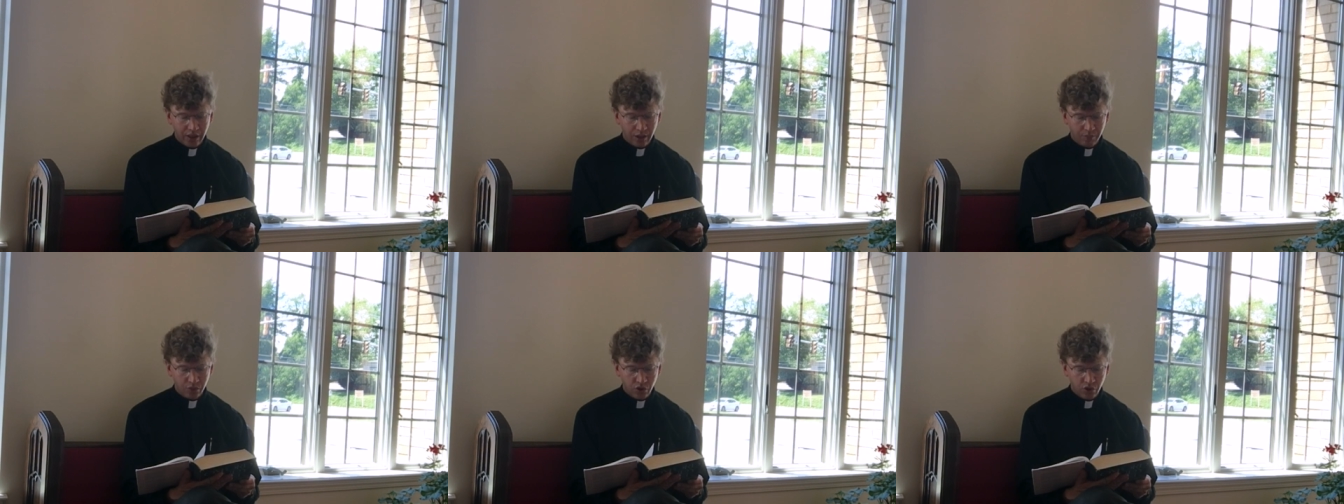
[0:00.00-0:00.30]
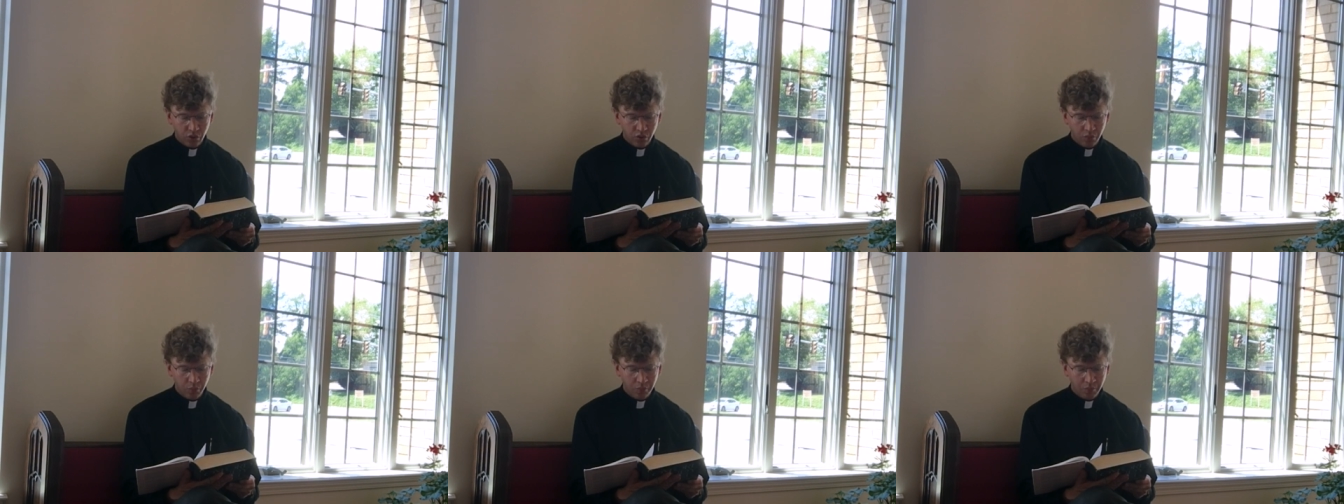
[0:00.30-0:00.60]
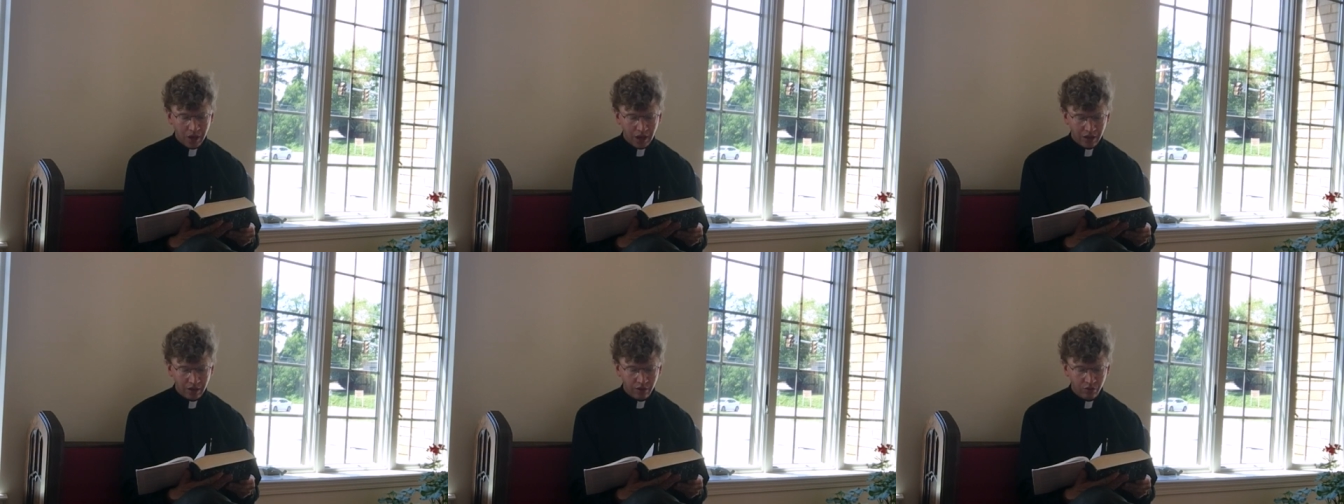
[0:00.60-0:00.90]
them two
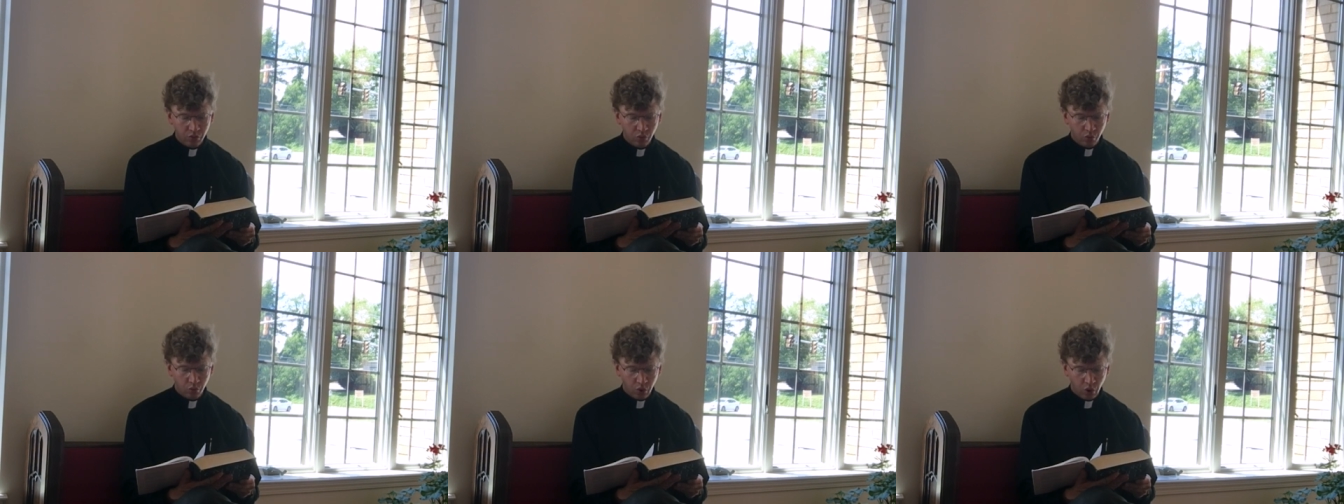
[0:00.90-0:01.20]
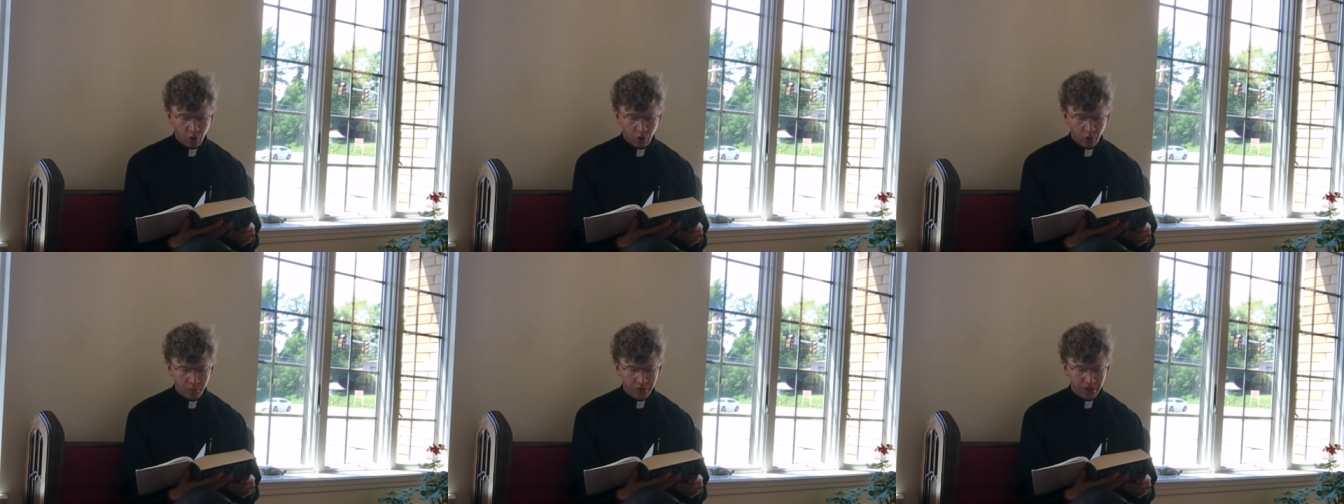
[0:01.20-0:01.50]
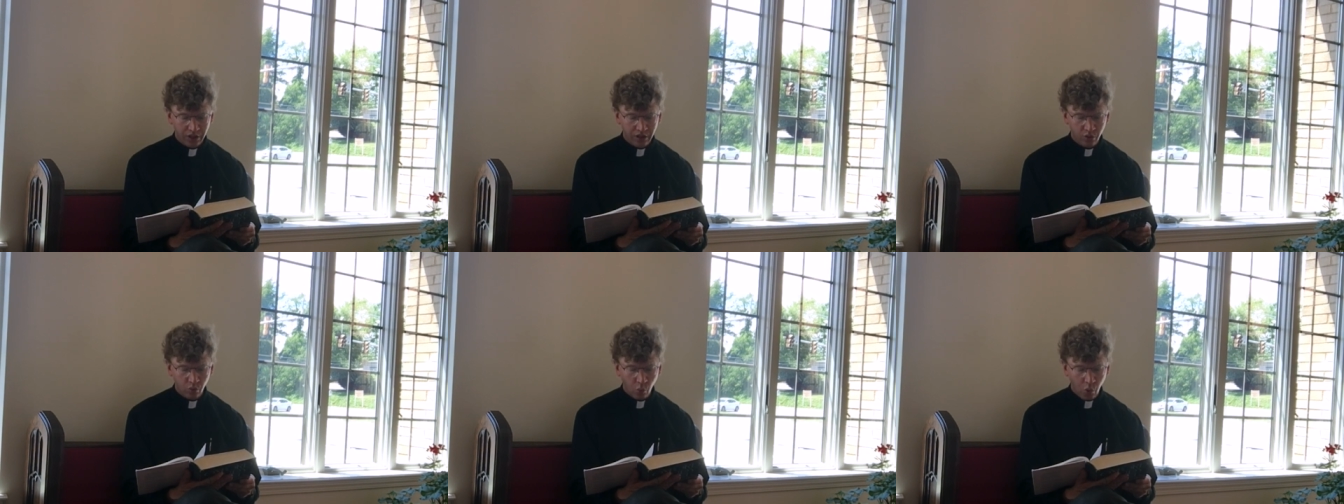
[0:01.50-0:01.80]
men robed
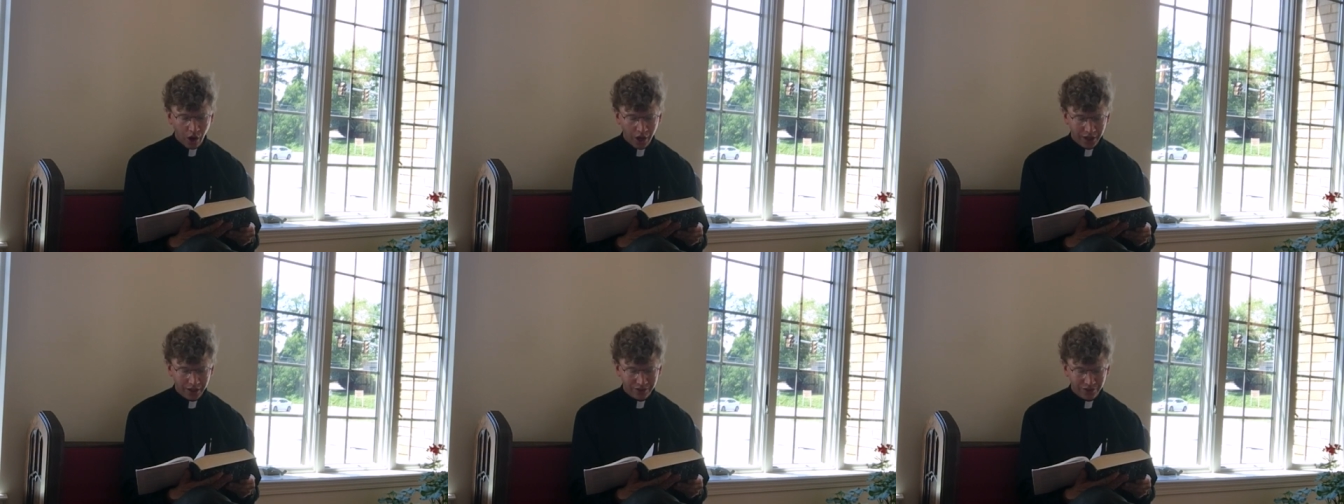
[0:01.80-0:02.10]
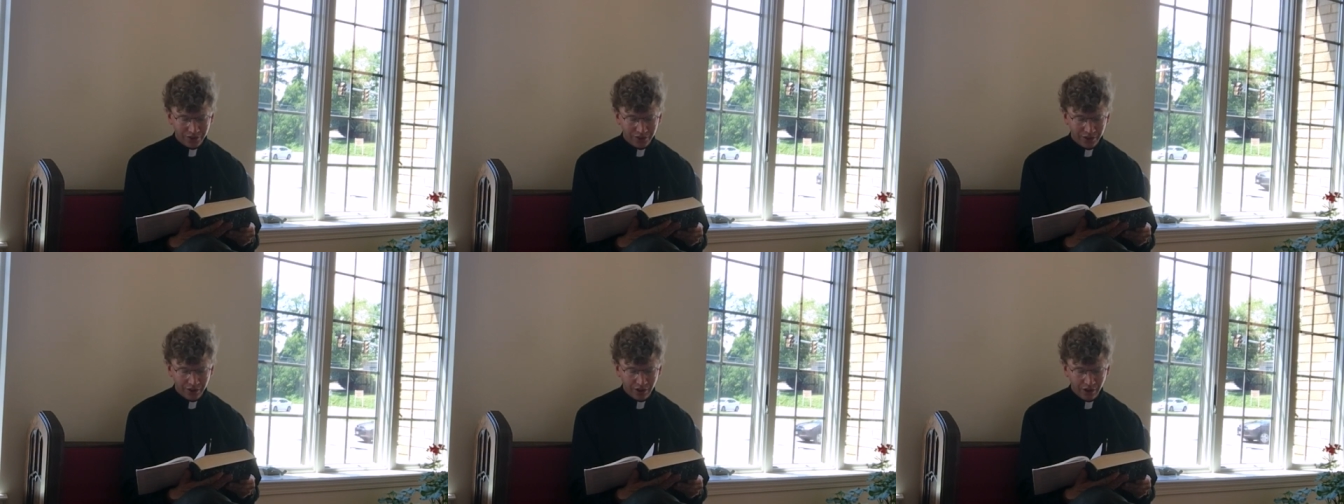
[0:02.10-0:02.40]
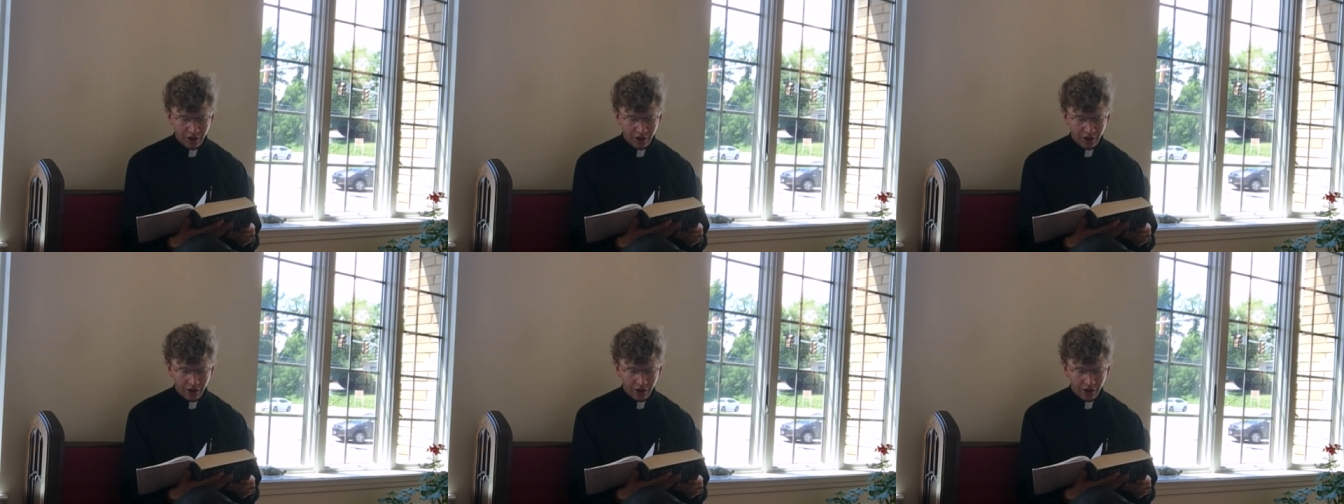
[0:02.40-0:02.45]
in white,